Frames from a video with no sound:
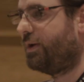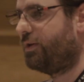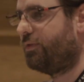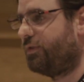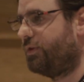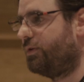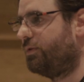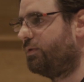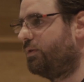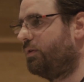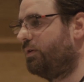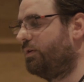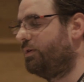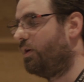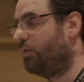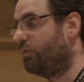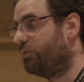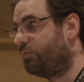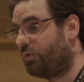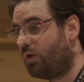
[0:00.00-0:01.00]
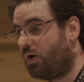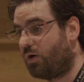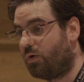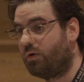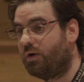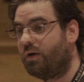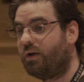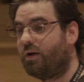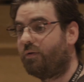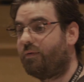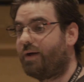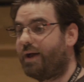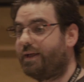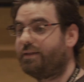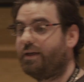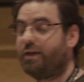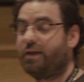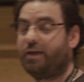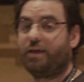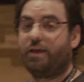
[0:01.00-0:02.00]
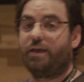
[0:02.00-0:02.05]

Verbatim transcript: How many of you know Flow, right?